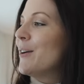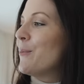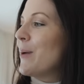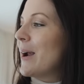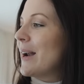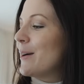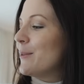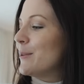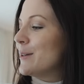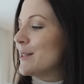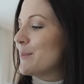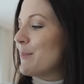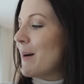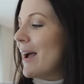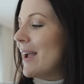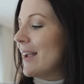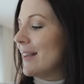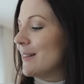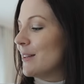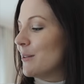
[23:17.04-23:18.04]
when I was
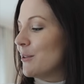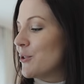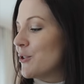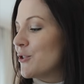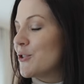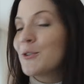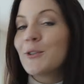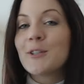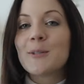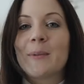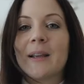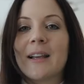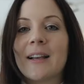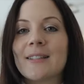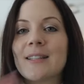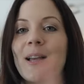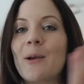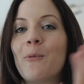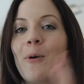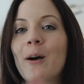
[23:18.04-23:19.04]
buying the shoes
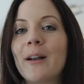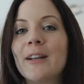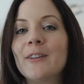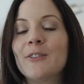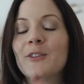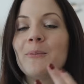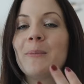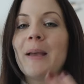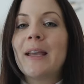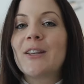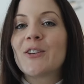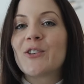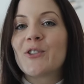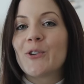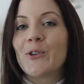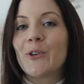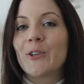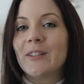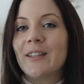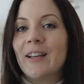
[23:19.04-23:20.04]
because I wanted to make
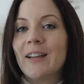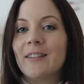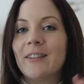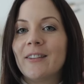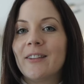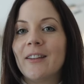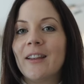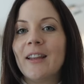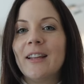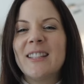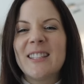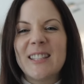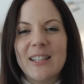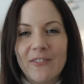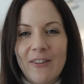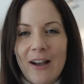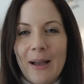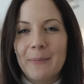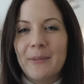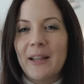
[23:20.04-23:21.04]
sure that it's the
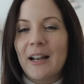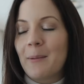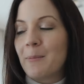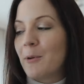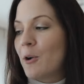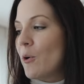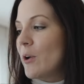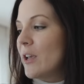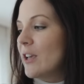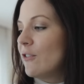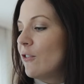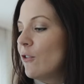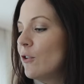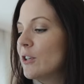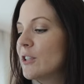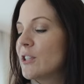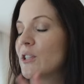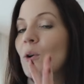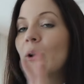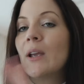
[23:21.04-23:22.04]
vibe that I'm going
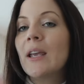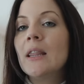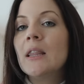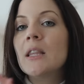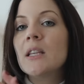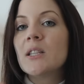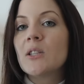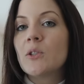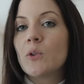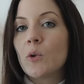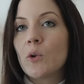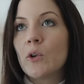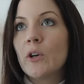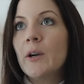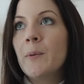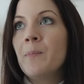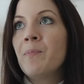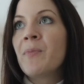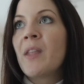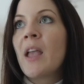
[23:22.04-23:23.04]
for. So in the
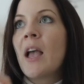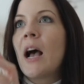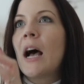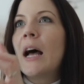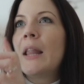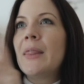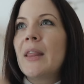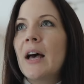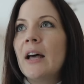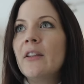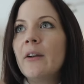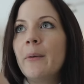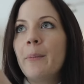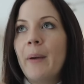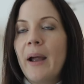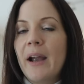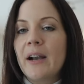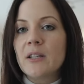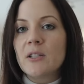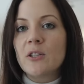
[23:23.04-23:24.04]
store, another
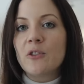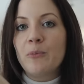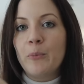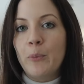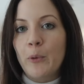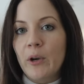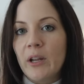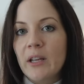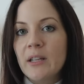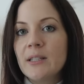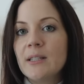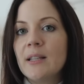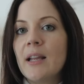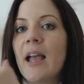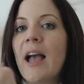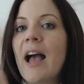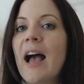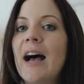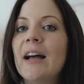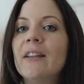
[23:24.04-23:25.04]
pairs of booties. They
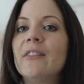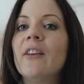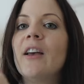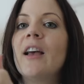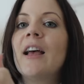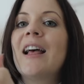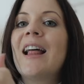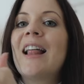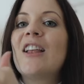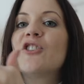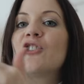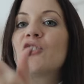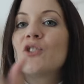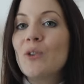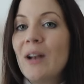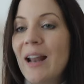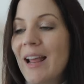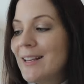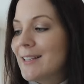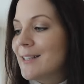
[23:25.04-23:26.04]
had
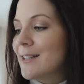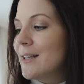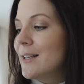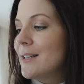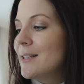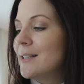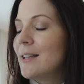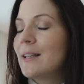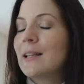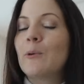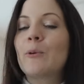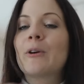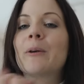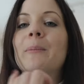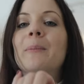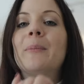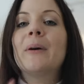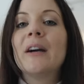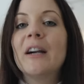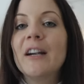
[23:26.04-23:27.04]
shoelaces that were
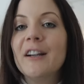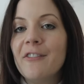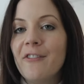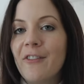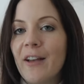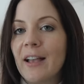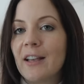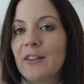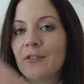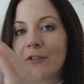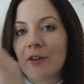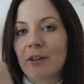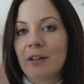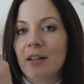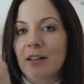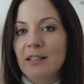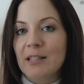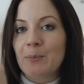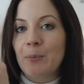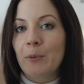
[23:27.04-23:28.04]
perfect for
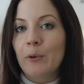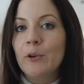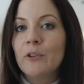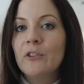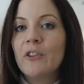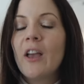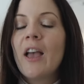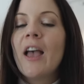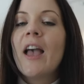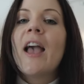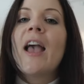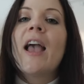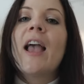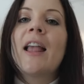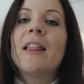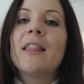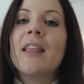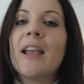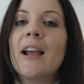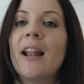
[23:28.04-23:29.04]
this boot
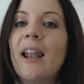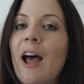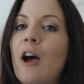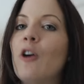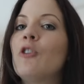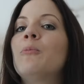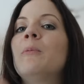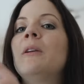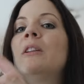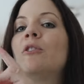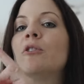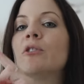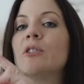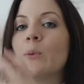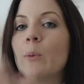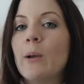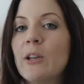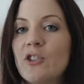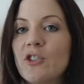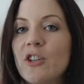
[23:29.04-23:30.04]
and they allowed me to
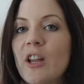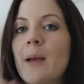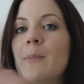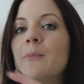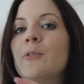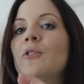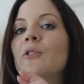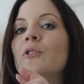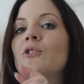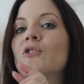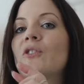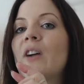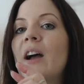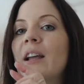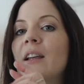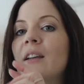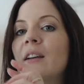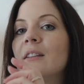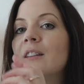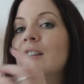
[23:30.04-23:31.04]
switch them to
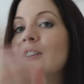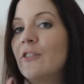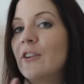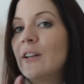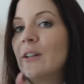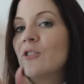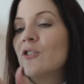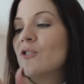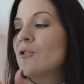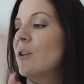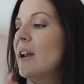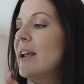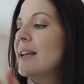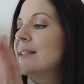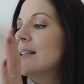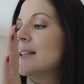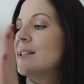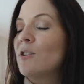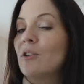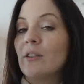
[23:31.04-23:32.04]
try different
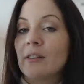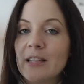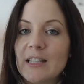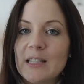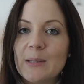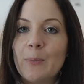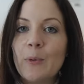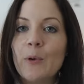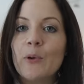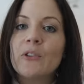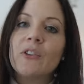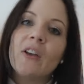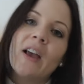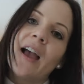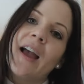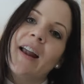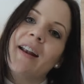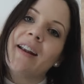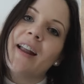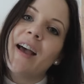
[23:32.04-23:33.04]
shoelaces on this boot
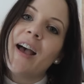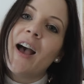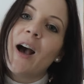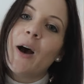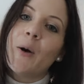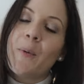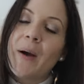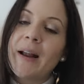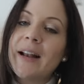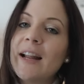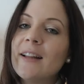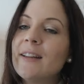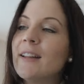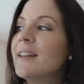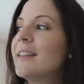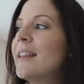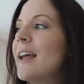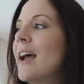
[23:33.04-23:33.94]
and when I did